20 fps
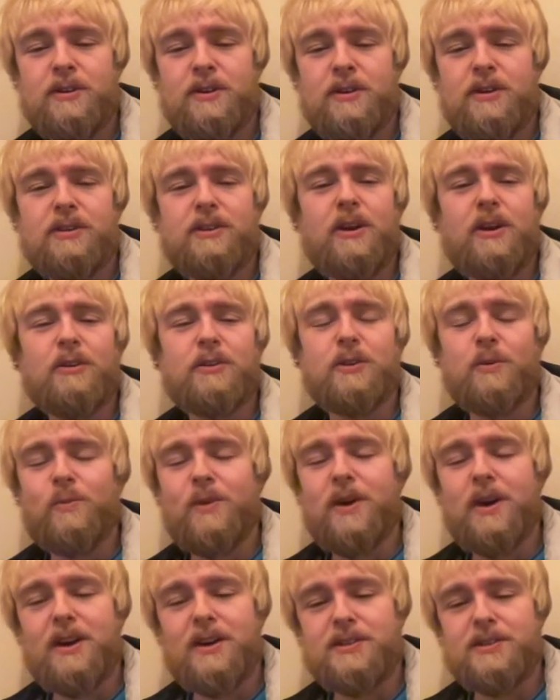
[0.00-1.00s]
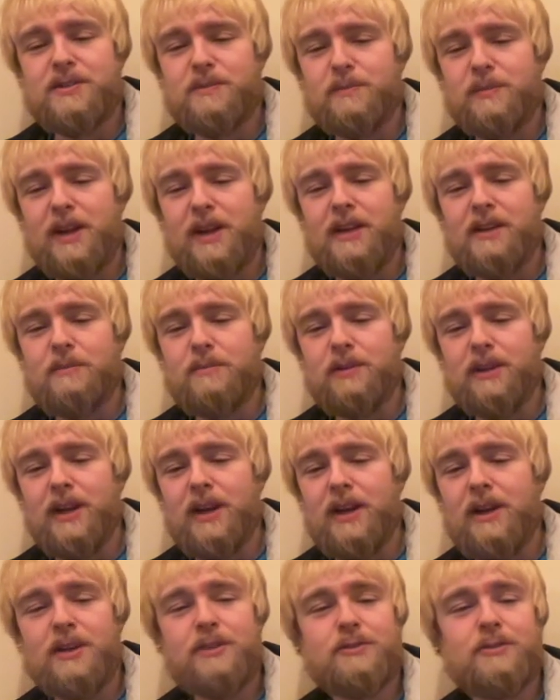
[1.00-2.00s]
you're the worst blah blah
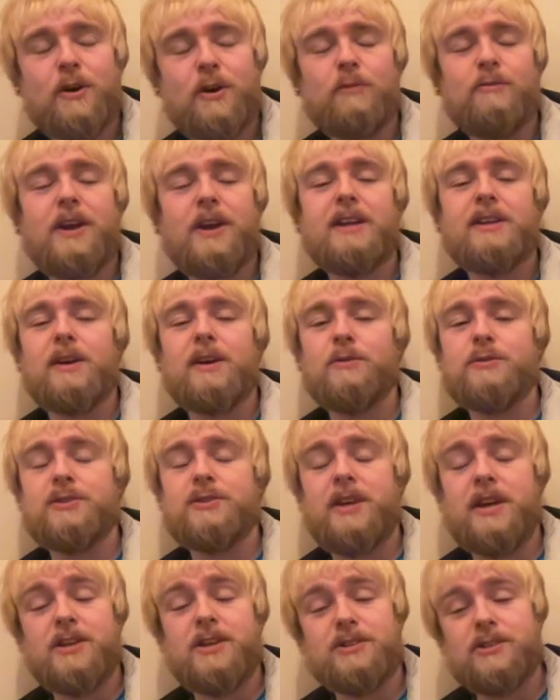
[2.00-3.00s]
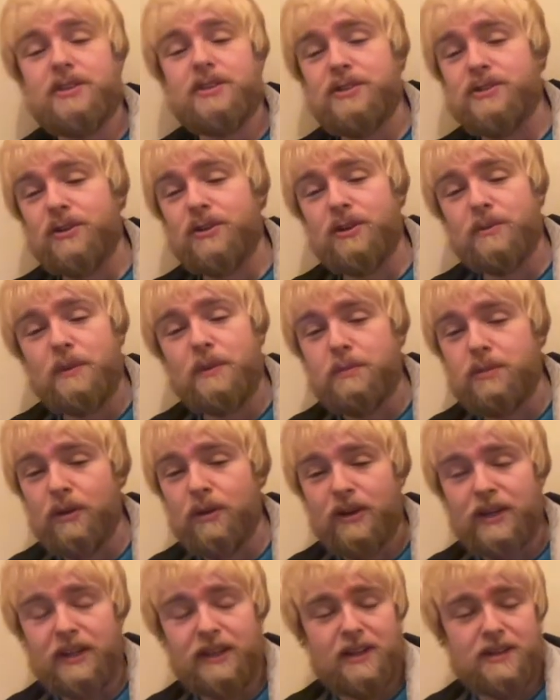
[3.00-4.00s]
blah no radio station is going to be
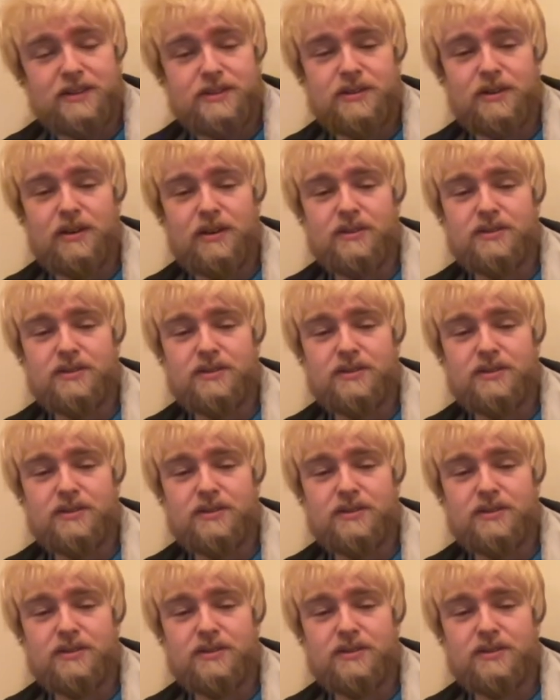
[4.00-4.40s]
plugging that sort of